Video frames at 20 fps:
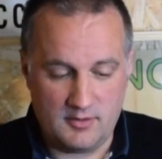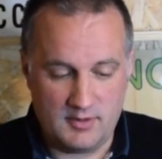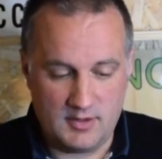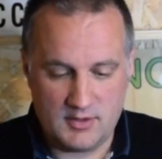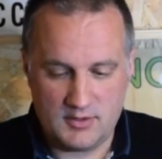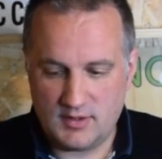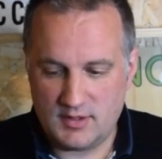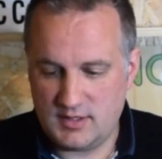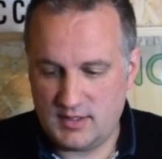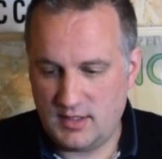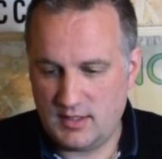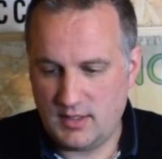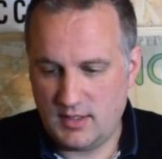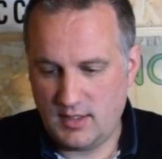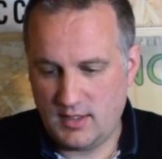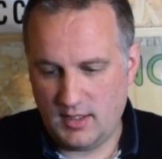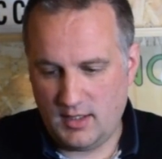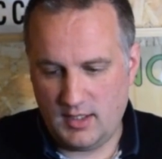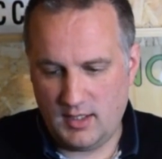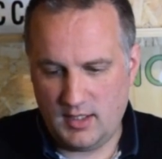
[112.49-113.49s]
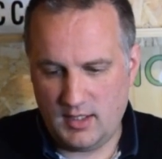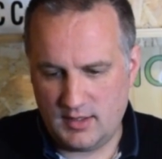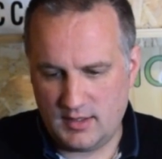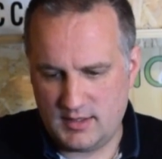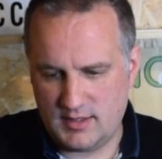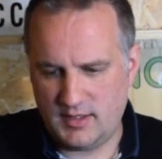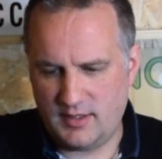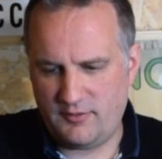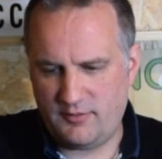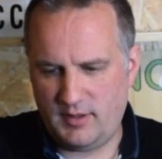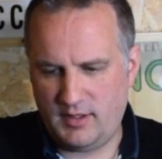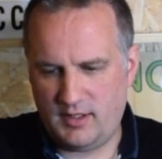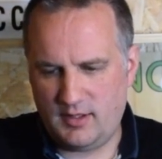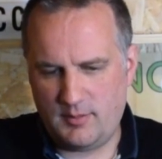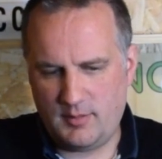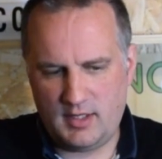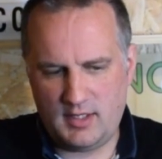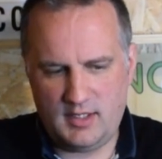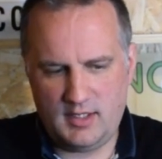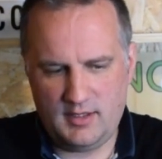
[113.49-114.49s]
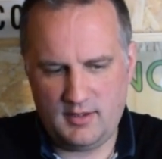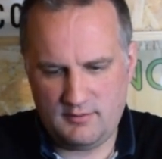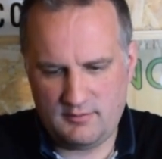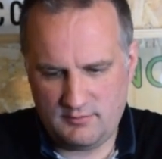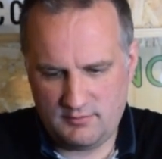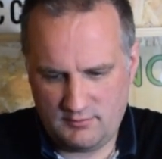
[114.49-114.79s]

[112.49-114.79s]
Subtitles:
interested, and see if we can make it